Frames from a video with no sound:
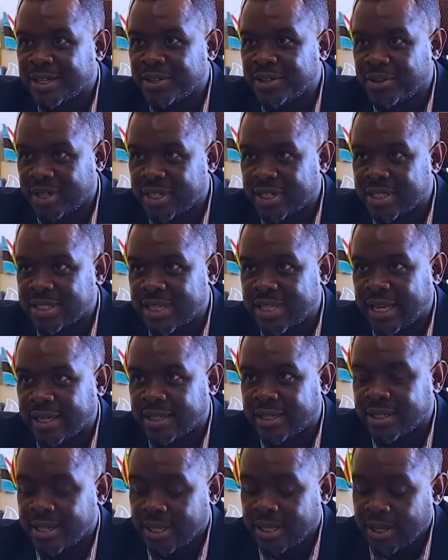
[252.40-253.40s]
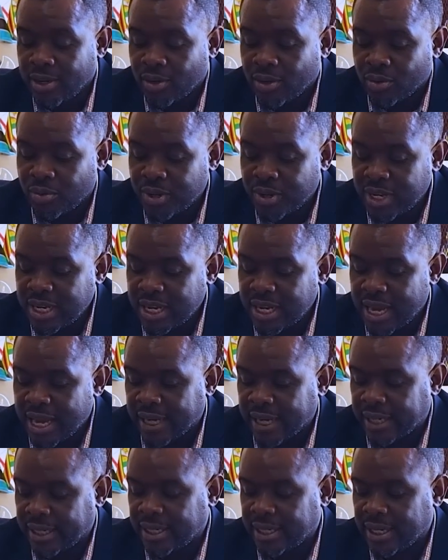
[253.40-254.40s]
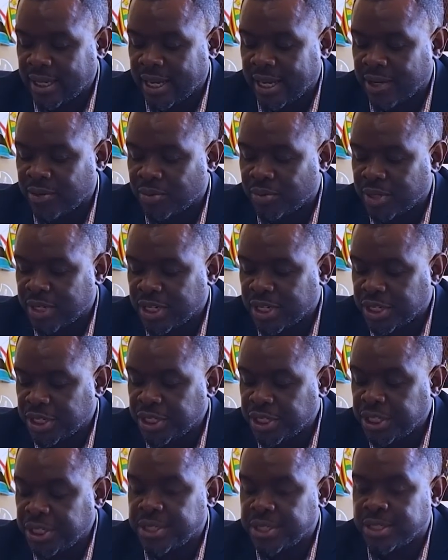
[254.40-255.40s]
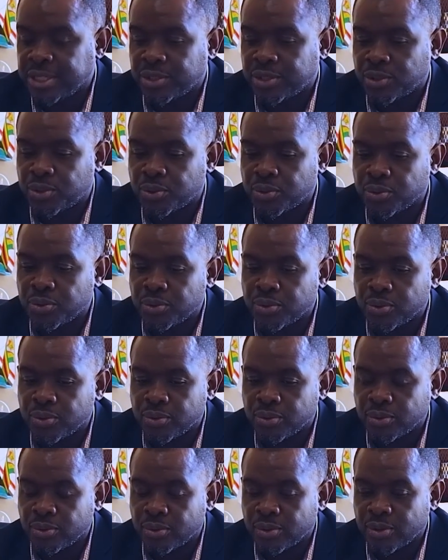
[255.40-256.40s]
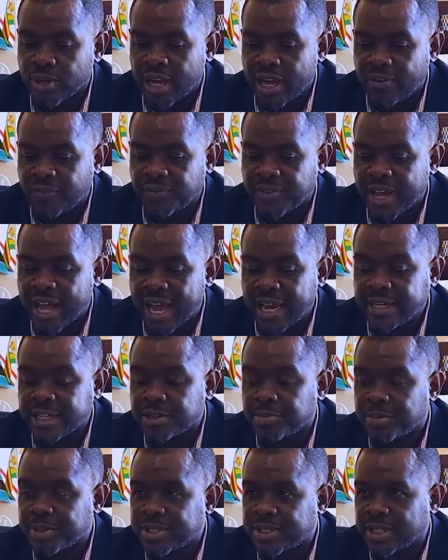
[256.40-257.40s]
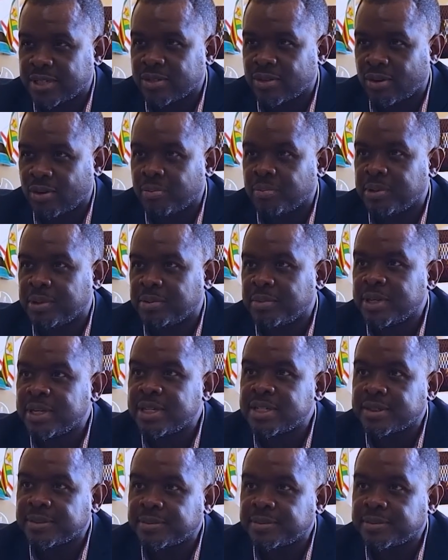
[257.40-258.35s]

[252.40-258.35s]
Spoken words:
understand? We are here and we need to have the 100% complement.